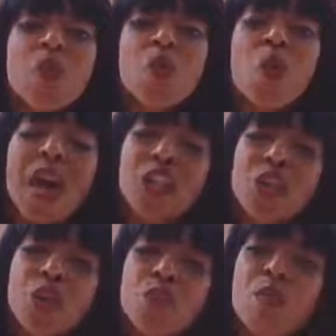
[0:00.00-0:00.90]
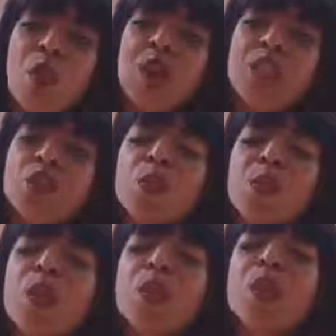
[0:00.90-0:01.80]
When you monitor
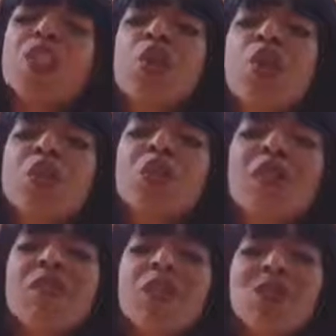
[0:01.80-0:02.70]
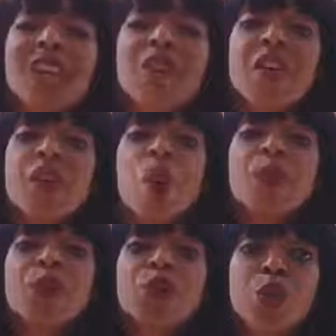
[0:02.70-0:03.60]
progress, you're also giving yourself an
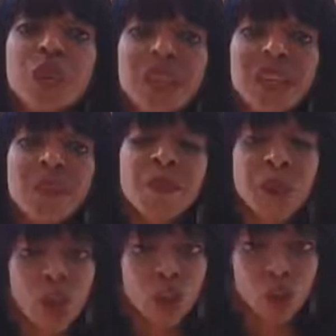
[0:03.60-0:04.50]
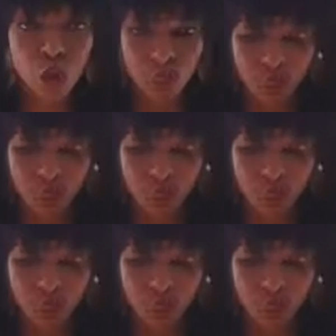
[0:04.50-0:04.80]
opportunity to